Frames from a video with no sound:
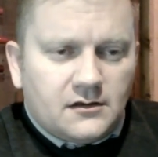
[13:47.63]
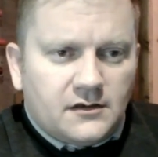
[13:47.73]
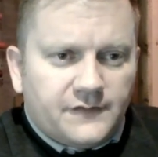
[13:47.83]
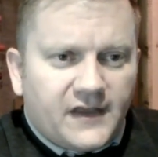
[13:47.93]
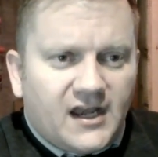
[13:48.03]

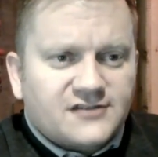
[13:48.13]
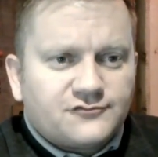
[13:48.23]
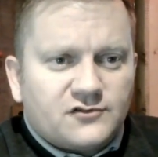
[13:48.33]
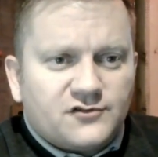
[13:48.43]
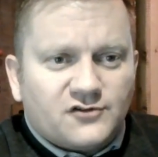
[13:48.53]
The last
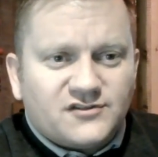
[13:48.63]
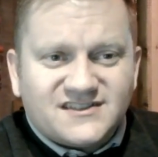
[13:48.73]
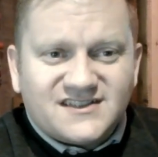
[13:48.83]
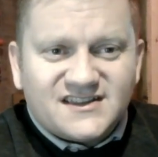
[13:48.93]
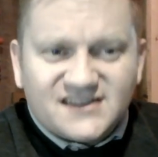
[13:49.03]
real note
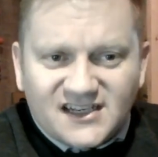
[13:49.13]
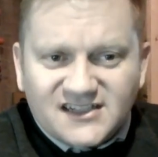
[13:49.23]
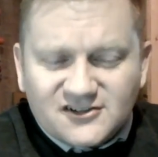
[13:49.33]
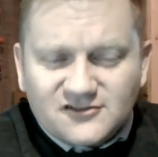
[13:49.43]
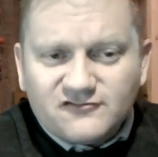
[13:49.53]
is that
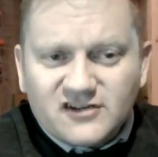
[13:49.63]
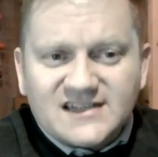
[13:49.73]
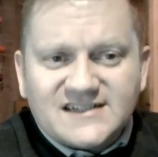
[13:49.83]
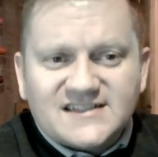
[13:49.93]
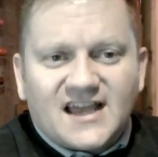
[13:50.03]
it's just
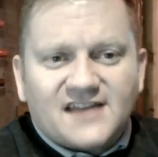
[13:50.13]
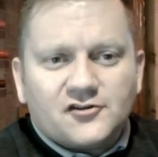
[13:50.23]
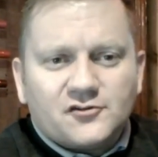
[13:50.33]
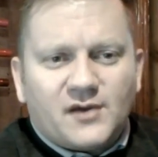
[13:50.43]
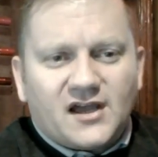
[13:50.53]
really sad that
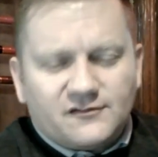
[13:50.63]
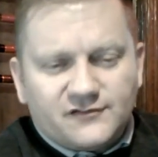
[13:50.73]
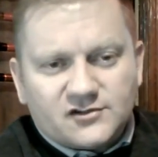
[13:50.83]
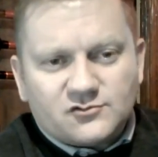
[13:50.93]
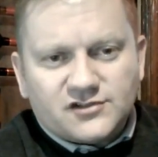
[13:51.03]
the pilot
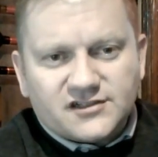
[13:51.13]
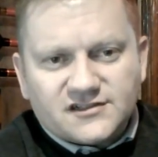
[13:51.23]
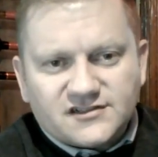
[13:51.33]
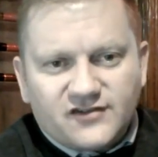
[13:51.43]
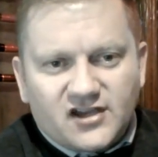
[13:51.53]
vehicle didn't
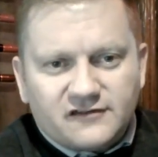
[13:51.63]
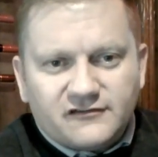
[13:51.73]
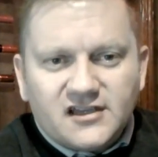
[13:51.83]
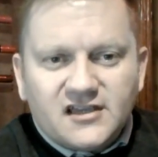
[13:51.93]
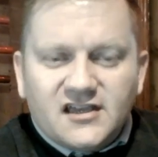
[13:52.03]
survive.
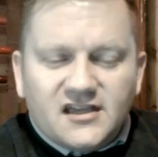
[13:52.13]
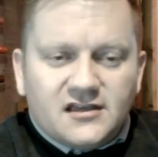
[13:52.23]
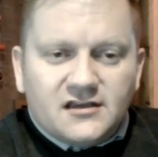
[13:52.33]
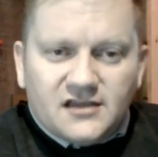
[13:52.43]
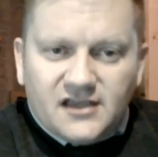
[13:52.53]

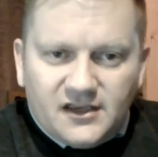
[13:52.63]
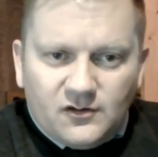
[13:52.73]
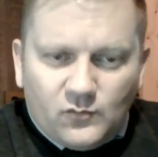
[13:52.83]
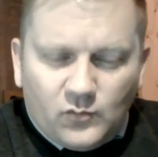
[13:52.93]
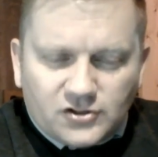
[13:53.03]

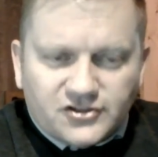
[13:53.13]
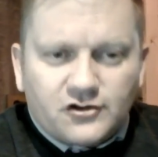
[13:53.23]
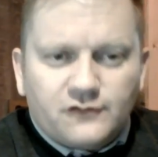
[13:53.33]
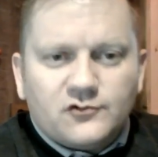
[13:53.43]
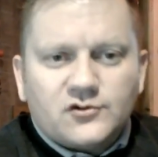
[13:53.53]
What
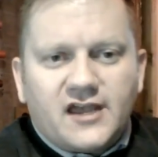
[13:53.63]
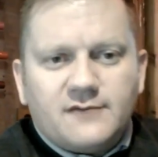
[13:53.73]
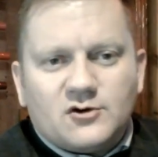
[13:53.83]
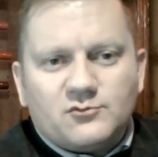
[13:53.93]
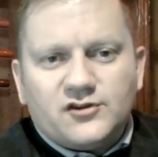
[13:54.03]
Schofield came
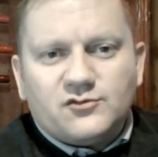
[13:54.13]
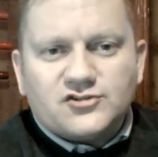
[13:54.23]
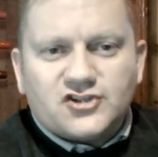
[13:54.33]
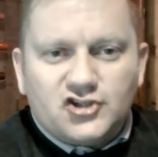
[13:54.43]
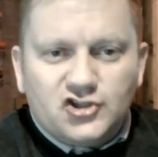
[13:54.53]
up with was
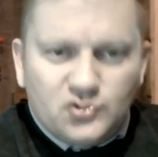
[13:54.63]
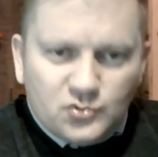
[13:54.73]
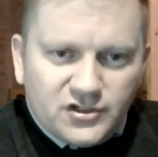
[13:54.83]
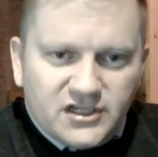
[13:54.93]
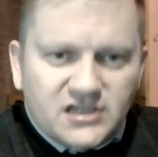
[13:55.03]
a
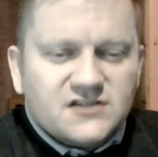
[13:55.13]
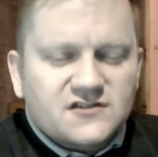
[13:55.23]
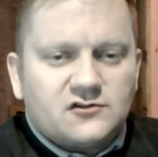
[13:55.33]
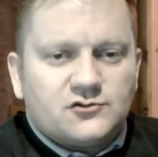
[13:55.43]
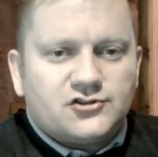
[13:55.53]
unique
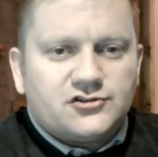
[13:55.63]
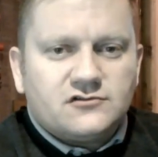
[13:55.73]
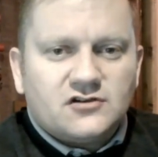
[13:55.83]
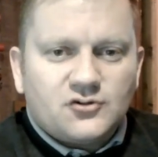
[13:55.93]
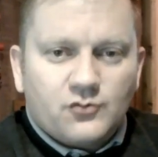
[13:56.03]
solution
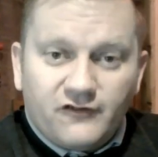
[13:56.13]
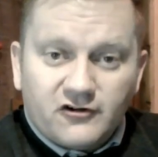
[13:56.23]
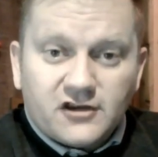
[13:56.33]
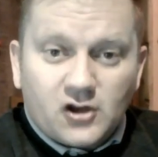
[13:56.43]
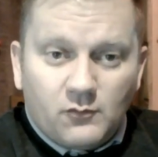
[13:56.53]
to a very
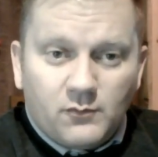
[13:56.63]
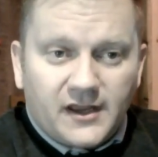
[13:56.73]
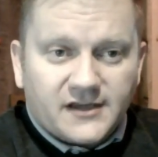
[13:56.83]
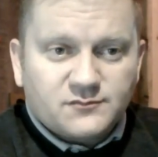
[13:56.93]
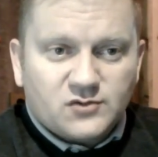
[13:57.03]

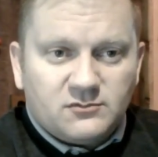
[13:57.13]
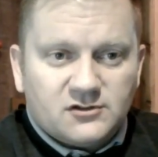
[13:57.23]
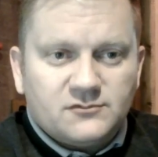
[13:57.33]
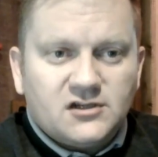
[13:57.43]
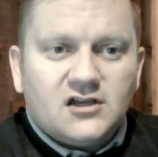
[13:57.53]
complex problem,
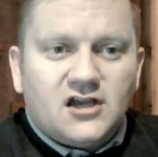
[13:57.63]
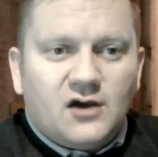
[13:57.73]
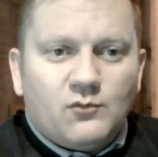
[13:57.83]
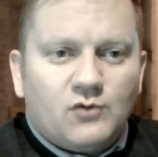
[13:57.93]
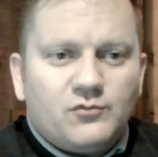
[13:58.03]

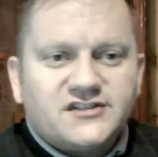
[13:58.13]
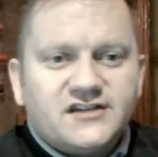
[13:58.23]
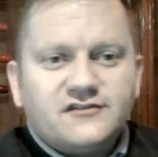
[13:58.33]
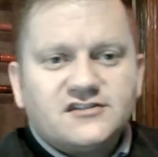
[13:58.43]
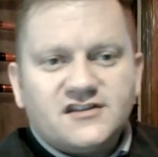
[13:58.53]
and one which
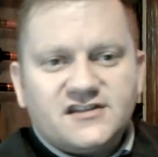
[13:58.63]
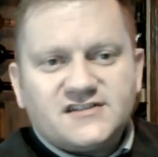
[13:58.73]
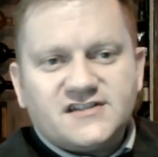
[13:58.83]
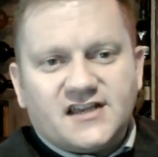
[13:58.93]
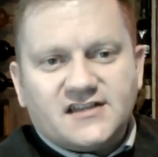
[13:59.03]
even to this
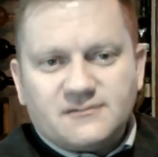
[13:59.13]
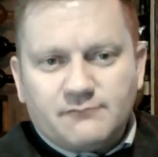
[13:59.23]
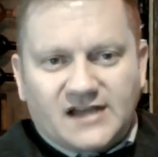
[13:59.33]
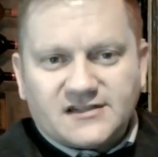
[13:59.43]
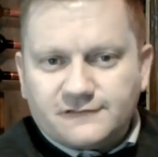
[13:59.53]
day is a
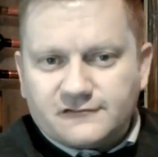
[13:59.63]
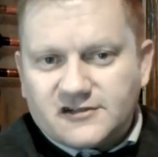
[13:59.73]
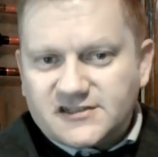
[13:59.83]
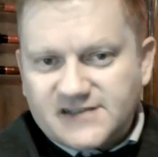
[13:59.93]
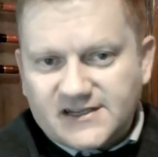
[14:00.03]
matter for
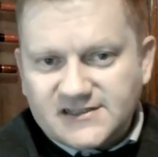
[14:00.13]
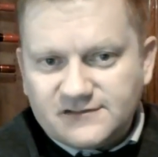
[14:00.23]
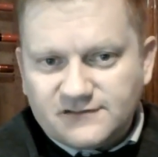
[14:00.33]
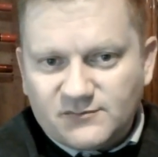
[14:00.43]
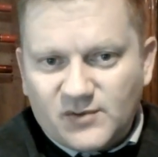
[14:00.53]
extensive
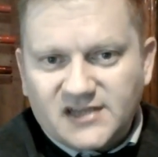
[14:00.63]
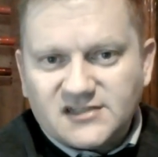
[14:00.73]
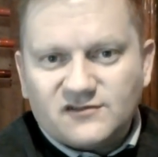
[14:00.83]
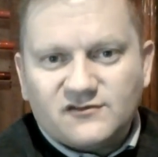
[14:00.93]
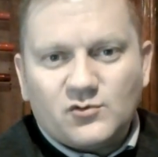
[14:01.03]
debate
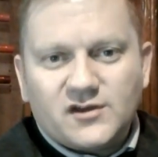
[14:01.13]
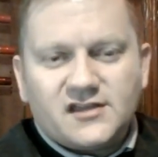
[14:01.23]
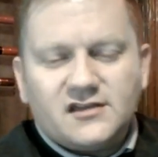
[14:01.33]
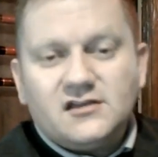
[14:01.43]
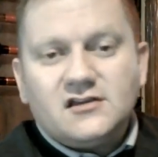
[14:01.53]
over whether
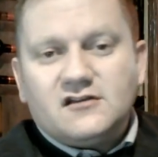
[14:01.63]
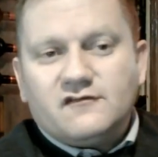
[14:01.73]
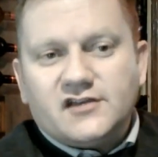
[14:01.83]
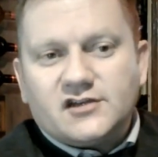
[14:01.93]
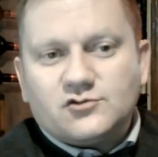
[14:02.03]

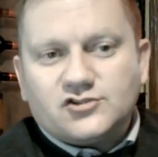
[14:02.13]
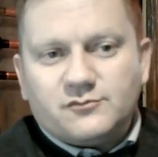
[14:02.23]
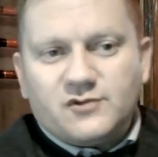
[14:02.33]
vehicles should be